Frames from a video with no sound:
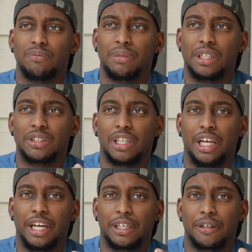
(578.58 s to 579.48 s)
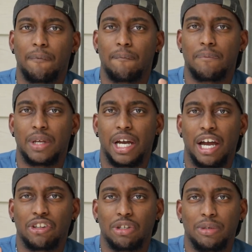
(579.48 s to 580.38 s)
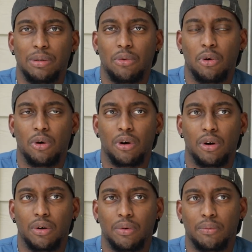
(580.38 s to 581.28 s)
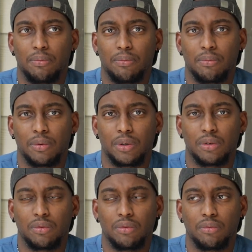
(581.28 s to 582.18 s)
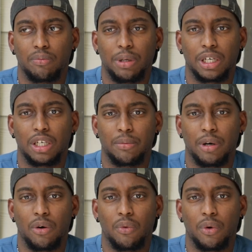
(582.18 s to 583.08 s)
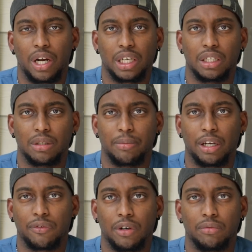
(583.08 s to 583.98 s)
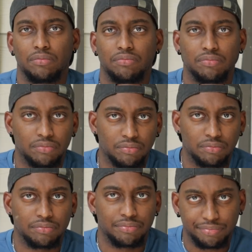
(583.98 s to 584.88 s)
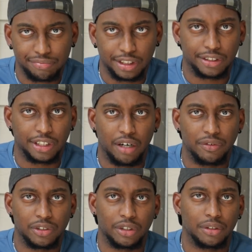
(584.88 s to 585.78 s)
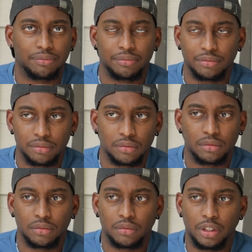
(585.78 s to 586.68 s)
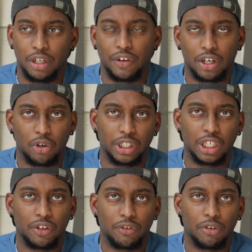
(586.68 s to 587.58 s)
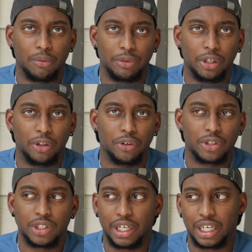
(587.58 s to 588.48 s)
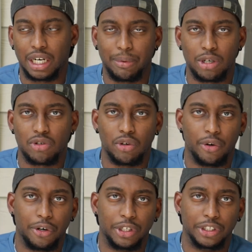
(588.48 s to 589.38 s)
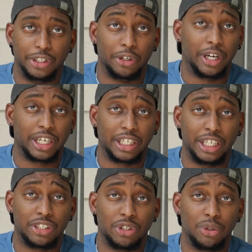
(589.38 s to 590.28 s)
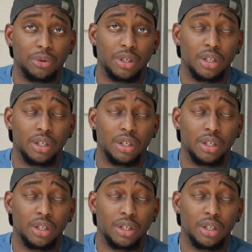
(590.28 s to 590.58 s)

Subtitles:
means like I have to be more picky about where I get the bike from, because obviously if I can only get it from dealers, I gotta make sure it's a dealer I can get to